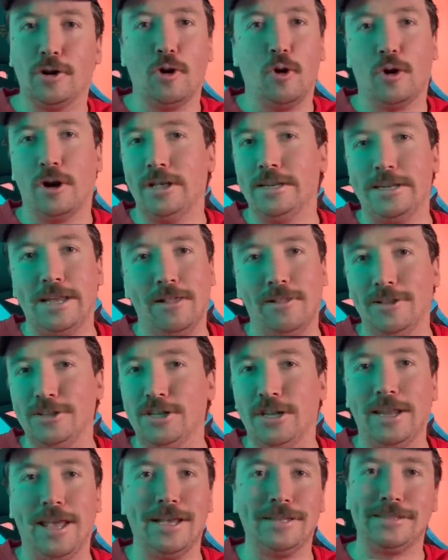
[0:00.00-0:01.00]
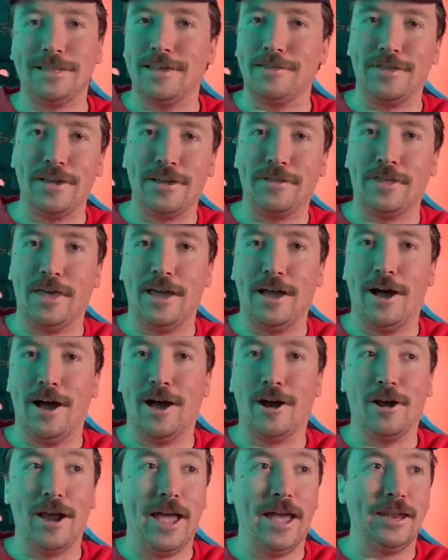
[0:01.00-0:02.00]
or intelligent as they think they
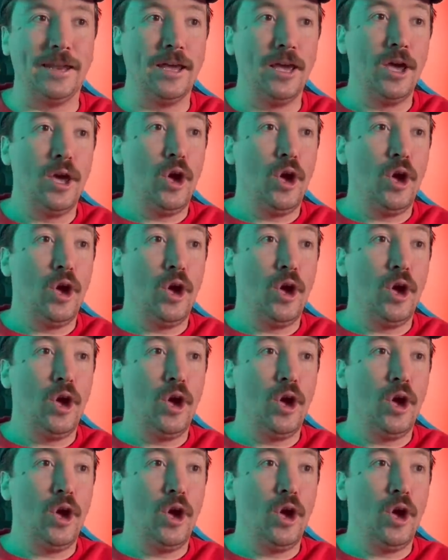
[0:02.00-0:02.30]
are, and